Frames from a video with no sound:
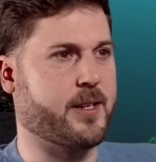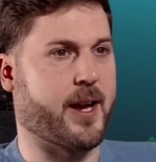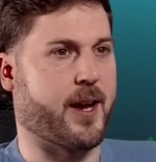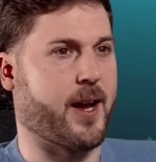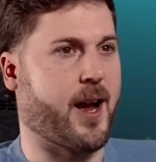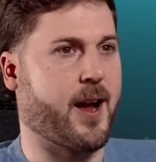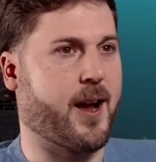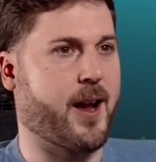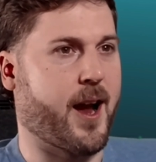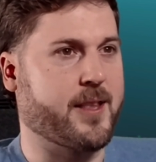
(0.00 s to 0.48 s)

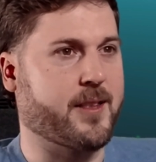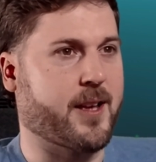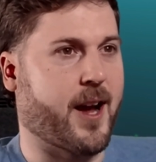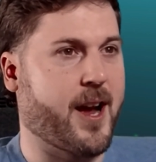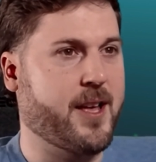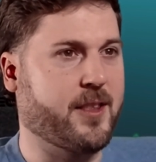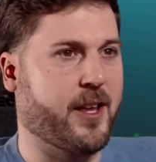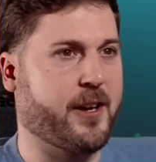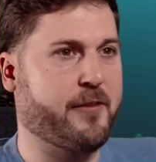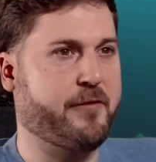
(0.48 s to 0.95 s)
Yeah,
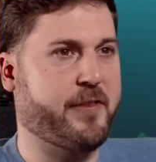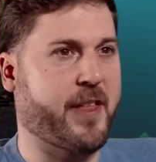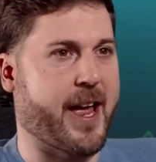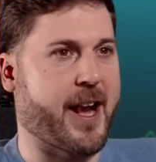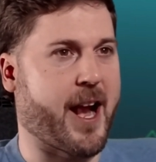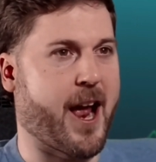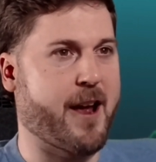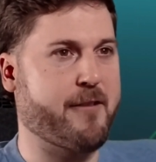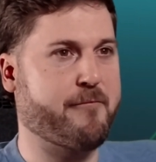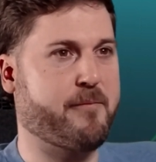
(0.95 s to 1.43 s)
I love
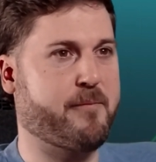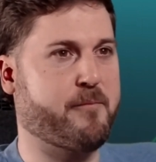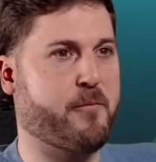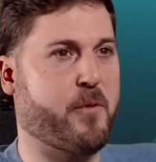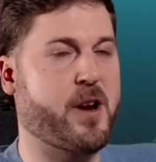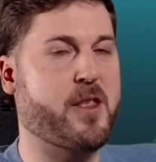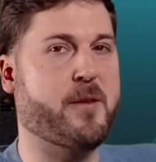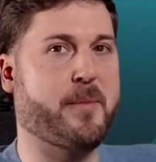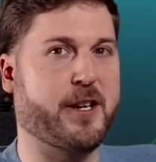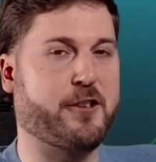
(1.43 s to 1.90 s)
that.
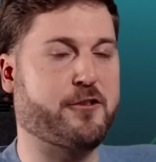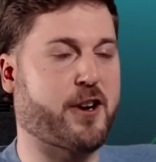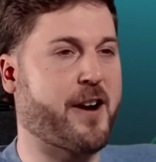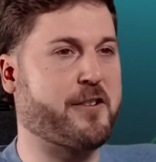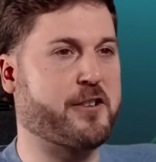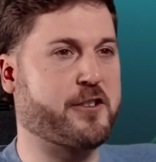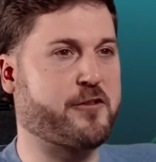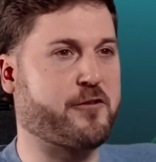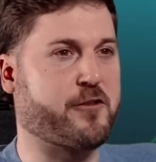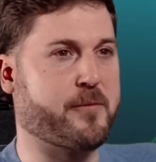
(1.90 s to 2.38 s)
One of the big
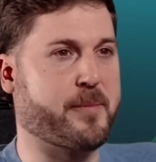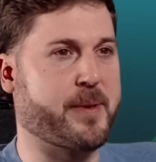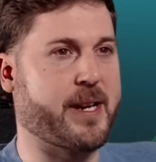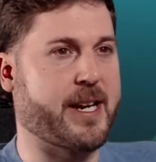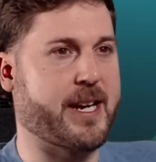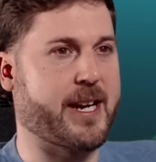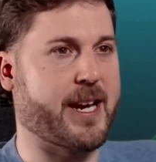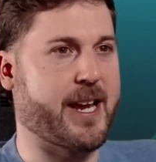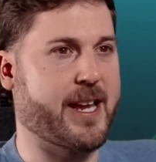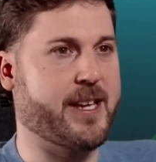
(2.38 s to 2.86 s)
drivers for
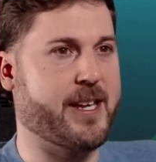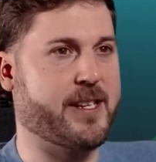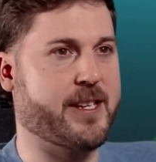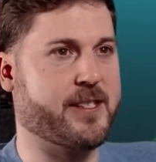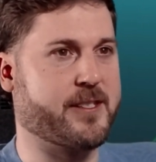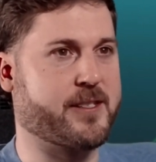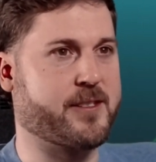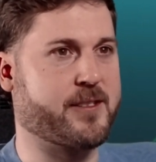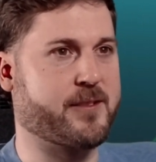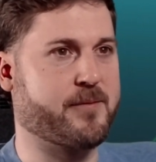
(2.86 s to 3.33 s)
me
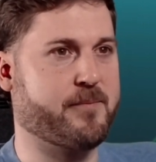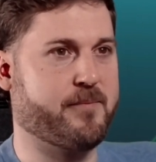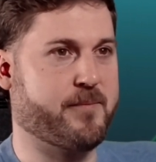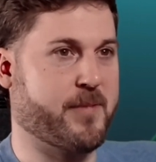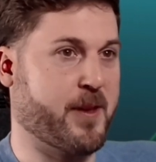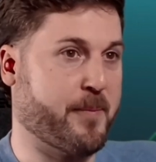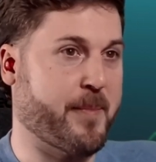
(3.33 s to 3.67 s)
is